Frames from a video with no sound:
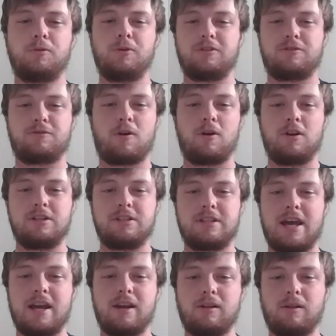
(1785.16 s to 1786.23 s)
as far as
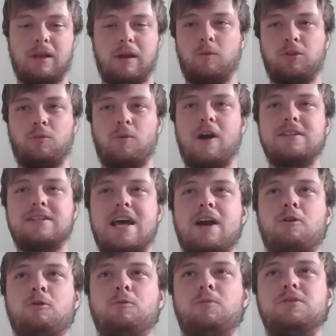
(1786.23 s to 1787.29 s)
that, like with the right
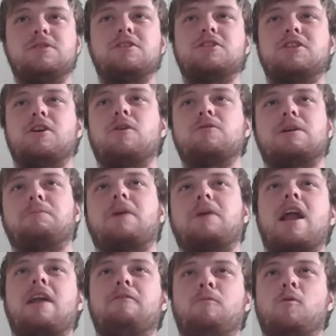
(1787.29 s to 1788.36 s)
tackle position goes. I'm
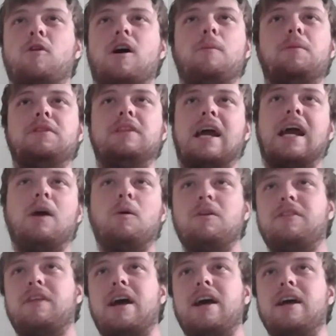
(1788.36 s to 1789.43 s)
kind of more up in the air with
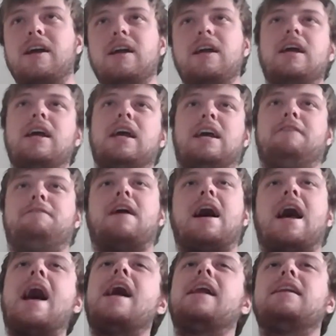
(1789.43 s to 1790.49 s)
that. If I
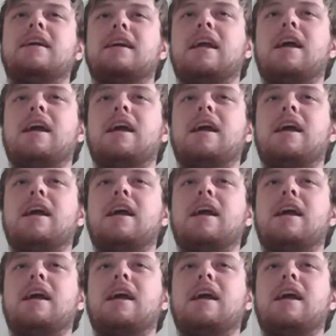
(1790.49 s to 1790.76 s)
had to